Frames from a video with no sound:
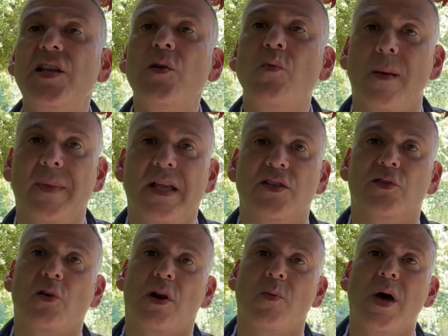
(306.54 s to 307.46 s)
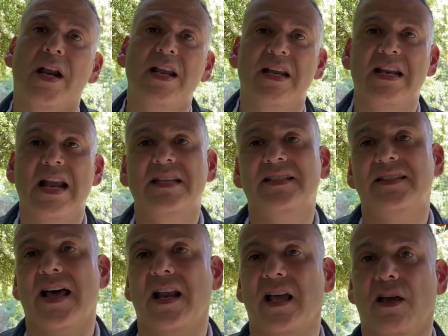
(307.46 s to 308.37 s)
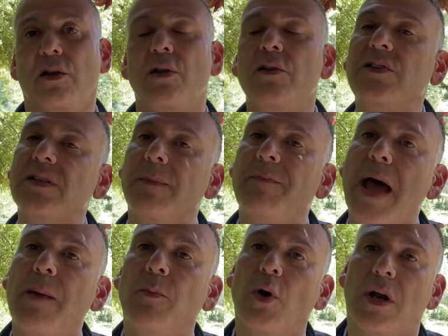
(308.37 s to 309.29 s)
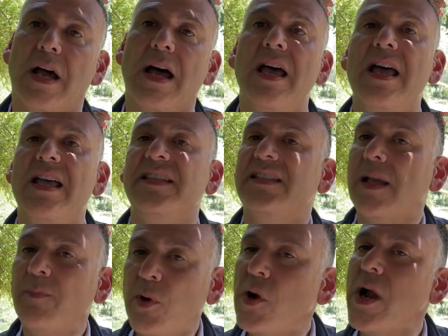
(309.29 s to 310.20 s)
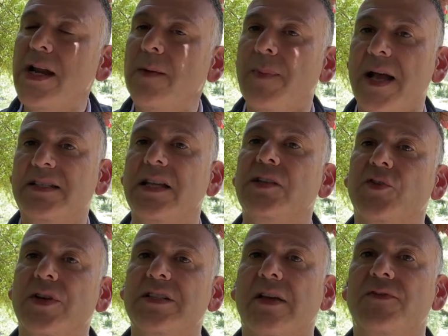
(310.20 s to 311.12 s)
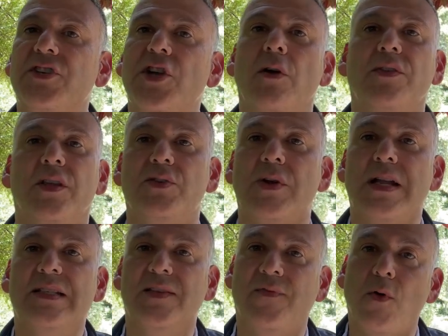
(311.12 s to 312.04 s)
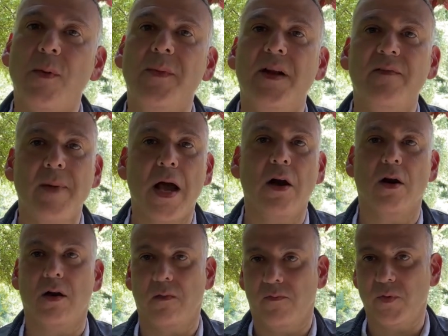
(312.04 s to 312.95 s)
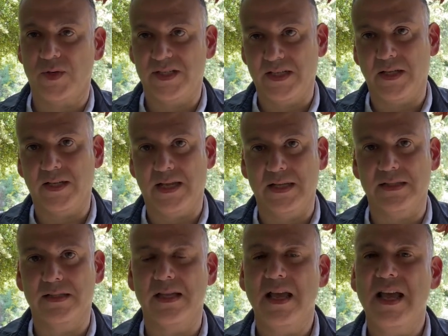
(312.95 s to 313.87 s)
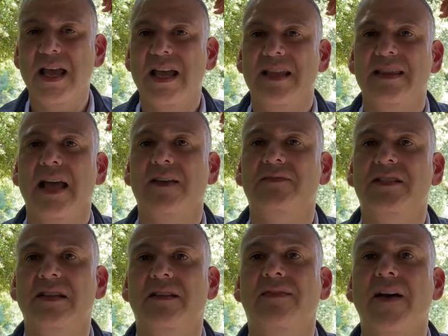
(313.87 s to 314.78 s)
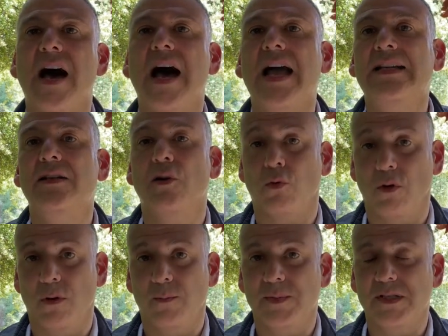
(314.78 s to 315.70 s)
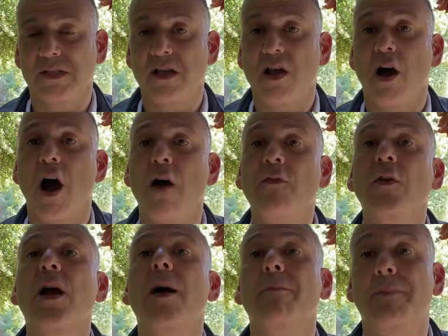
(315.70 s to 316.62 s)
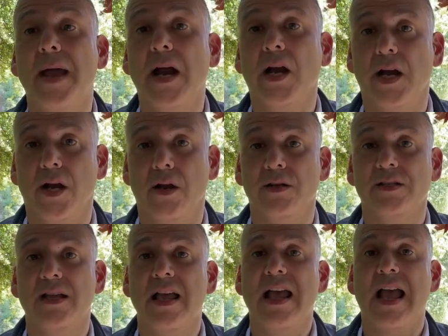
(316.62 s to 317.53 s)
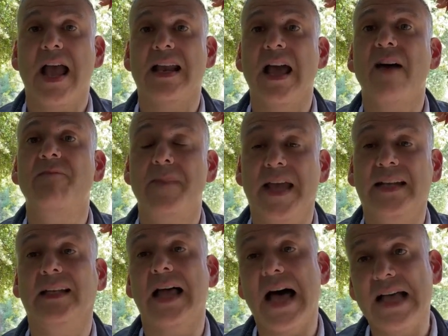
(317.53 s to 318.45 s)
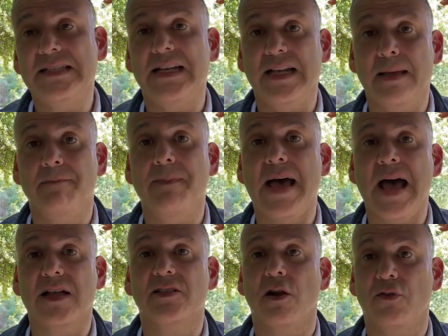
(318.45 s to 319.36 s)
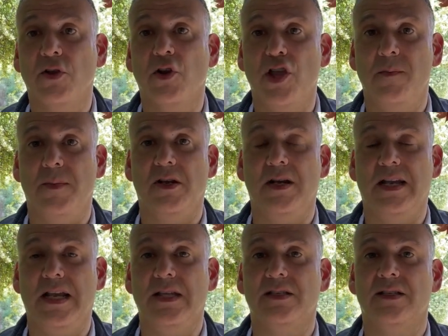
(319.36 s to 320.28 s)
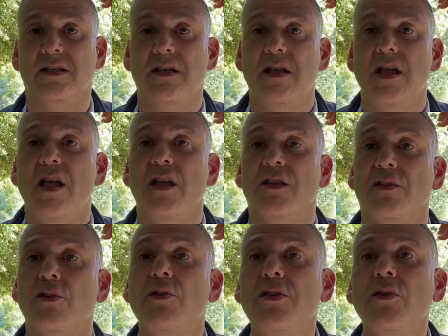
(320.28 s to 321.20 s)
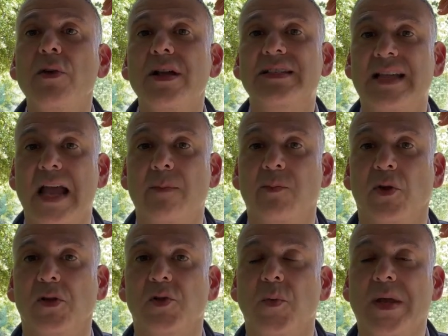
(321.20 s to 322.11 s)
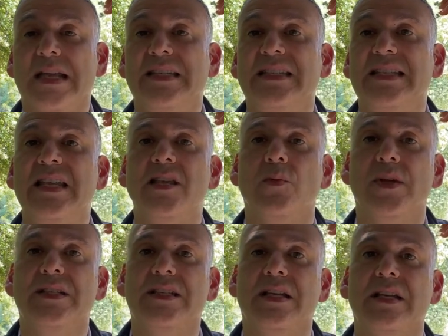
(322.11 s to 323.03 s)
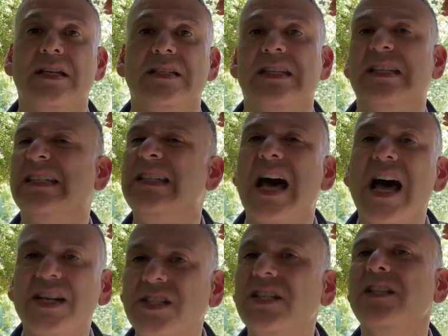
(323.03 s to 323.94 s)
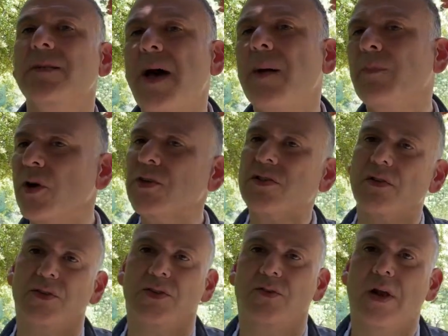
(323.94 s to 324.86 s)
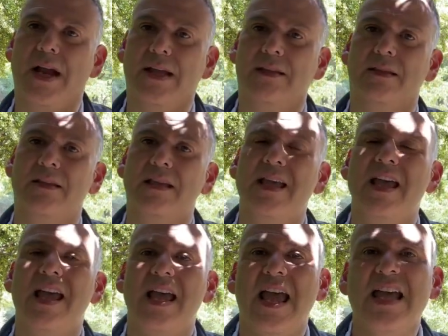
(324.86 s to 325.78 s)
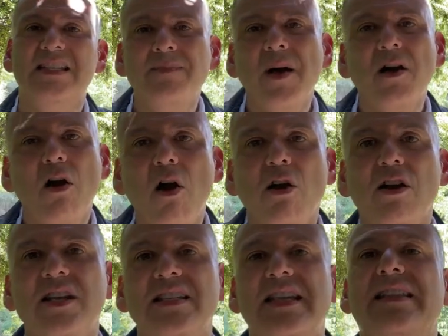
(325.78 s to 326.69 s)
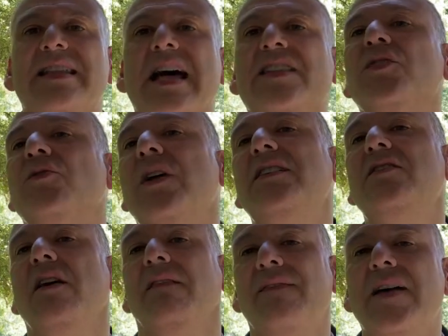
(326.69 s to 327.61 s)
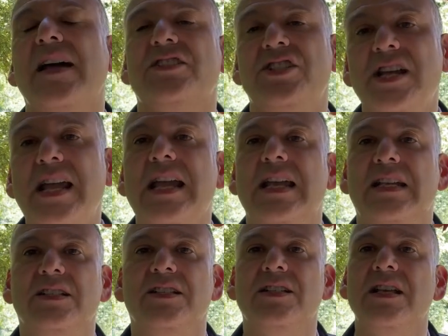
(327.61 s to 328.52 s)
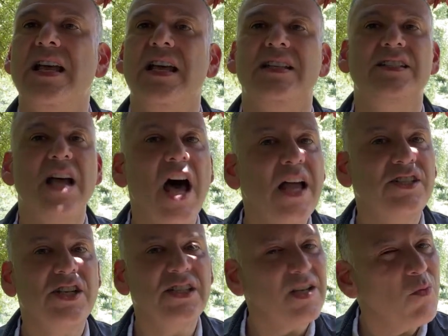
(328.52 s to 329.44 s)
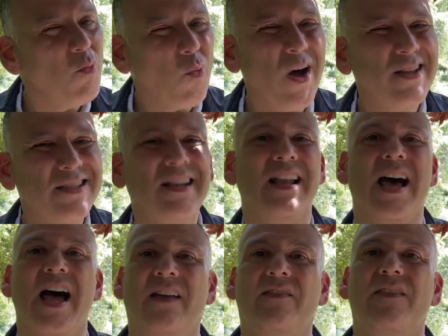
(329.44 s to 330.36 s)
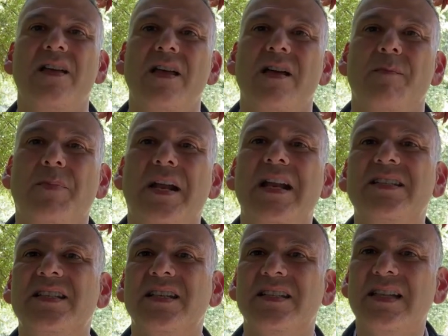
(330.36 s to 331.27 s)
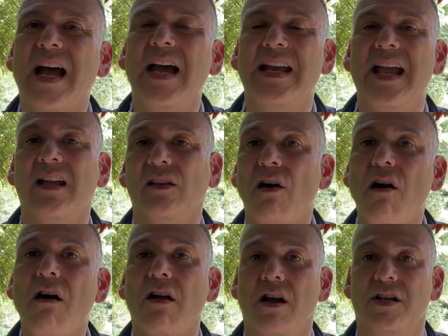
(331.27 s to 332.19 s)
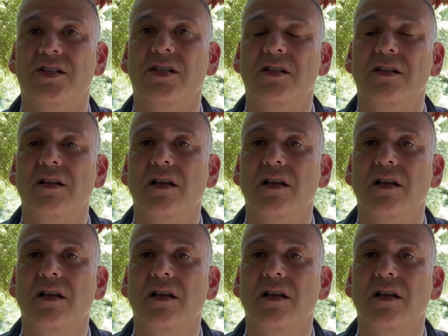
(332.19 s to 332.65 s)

two women, Sor Juana Inés de la Cruz and Pat Mora, separated by centuries, have shown the transformative power of resilience they have defied norms, overcome barriers, and have made lasting impacts on their communities. Through their examples, we can see the resilience is not just about personal strength. It's about harnessing that strength to affect change, not just in one's life, but in society at large.